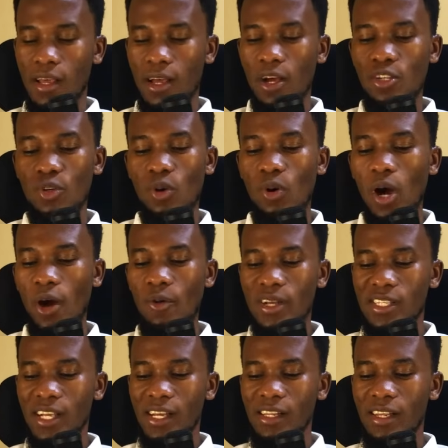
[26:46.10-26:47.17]
So how
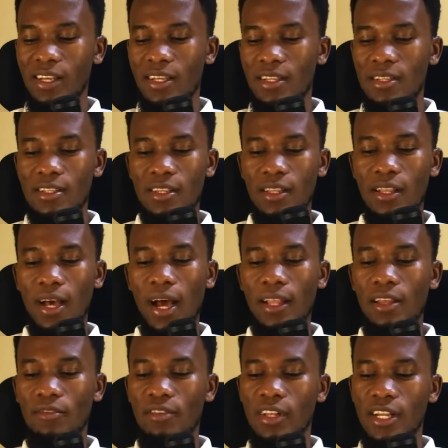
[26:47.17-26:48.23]
exactly is
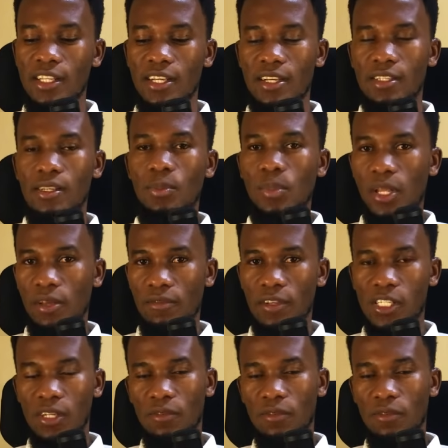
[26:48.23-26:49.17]
other villagers benefiting